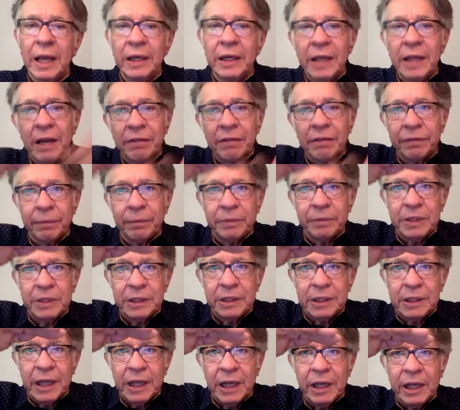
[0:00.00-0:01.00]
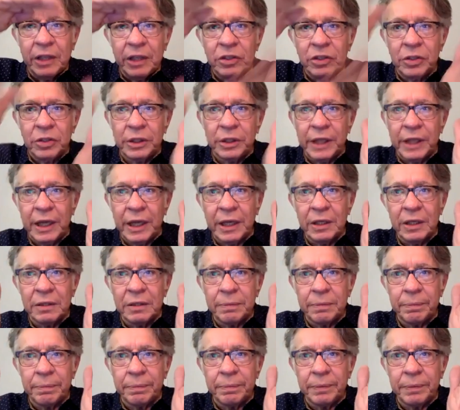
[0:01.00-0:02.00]
you have from 10 inch to 10
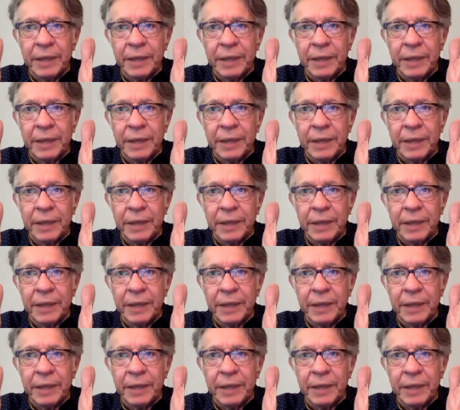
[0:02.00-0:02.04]
inch